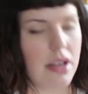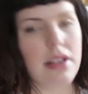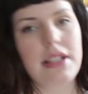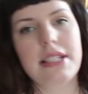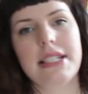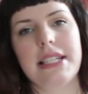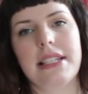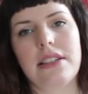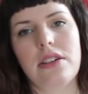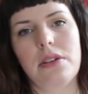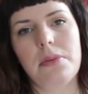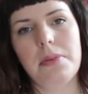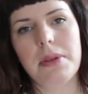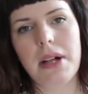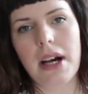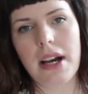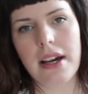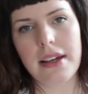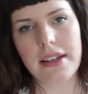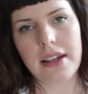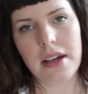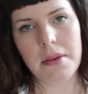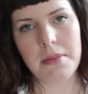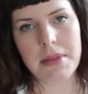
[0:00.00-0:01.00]
single
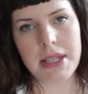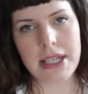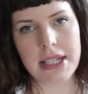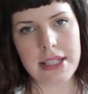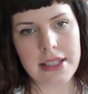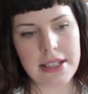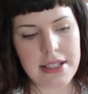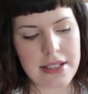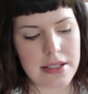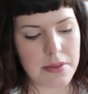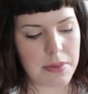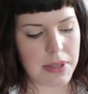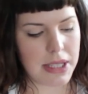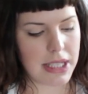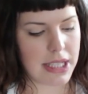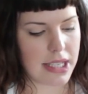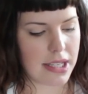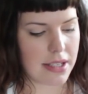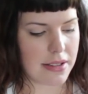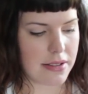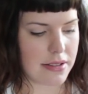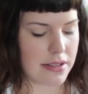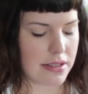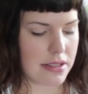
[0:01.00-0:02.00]
ply coming in this week.
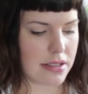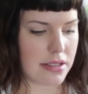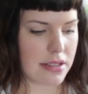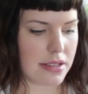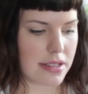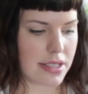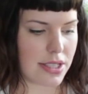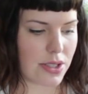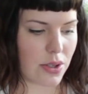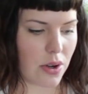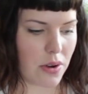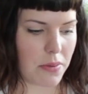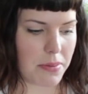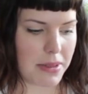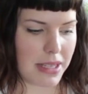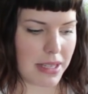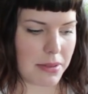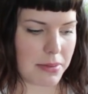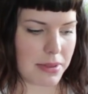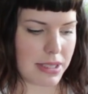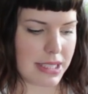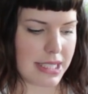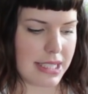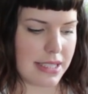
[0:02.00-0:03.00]
So I'll be
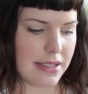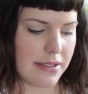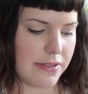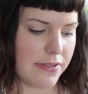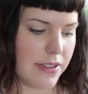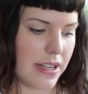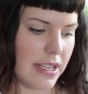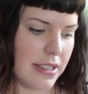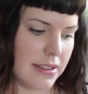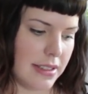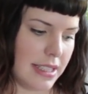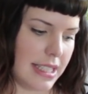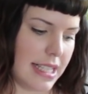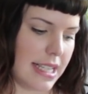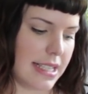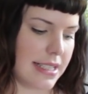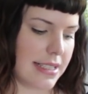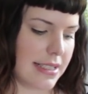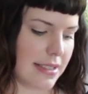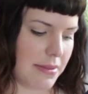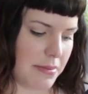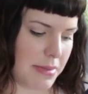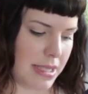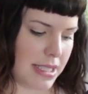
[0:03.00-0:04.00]
able to finally
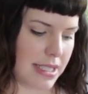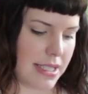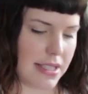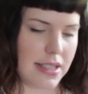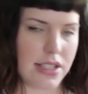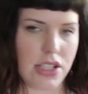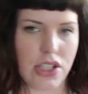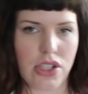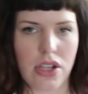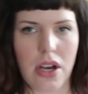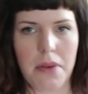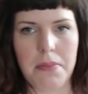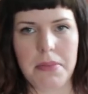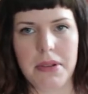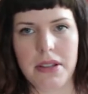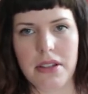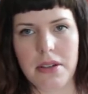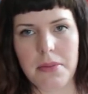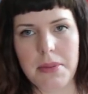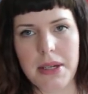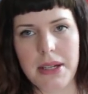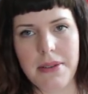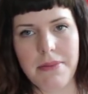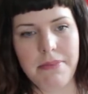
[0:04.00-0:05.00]
get some into the shop a
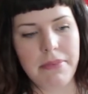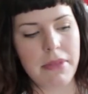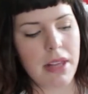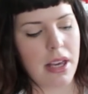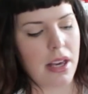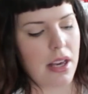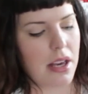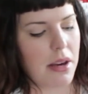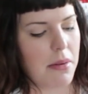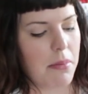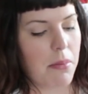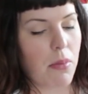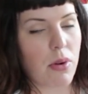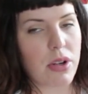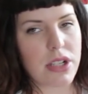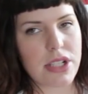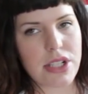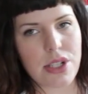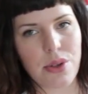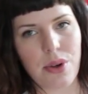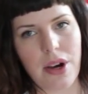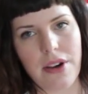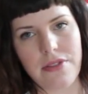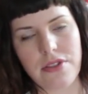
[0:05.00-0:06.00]
little bit. More
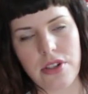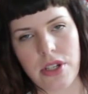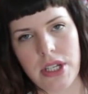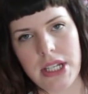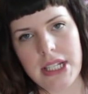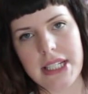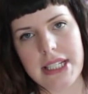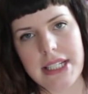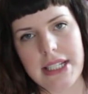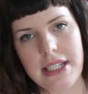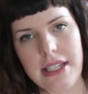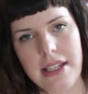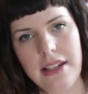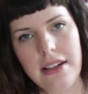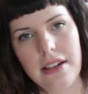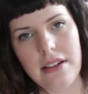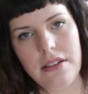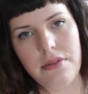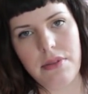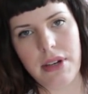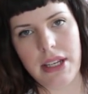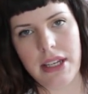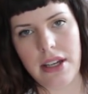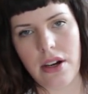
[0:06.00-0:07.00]
so after Knit City.
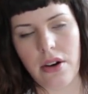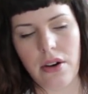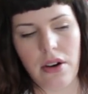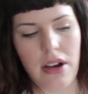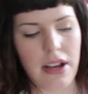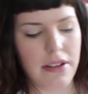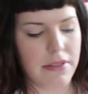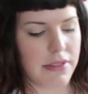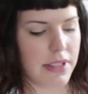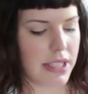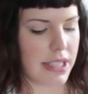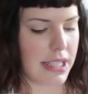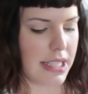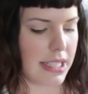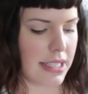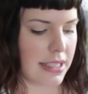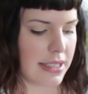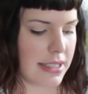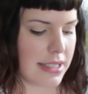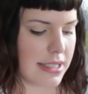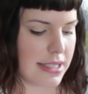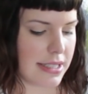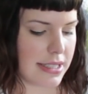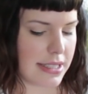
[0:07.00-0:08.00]
Right now everything
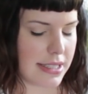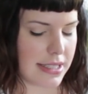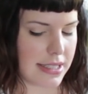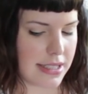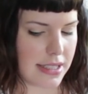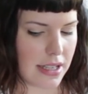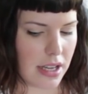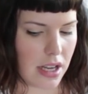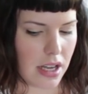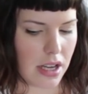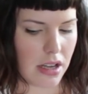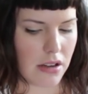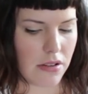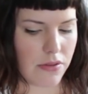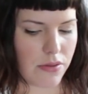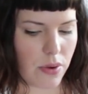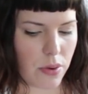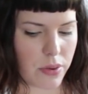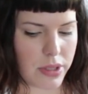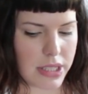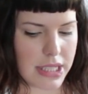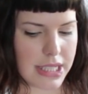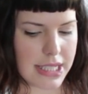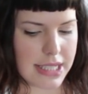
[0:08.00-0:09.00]
is
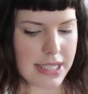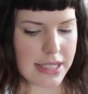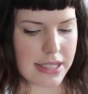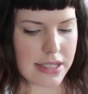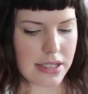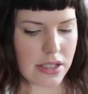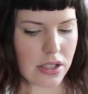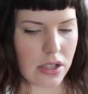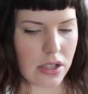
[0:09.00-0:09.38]
focused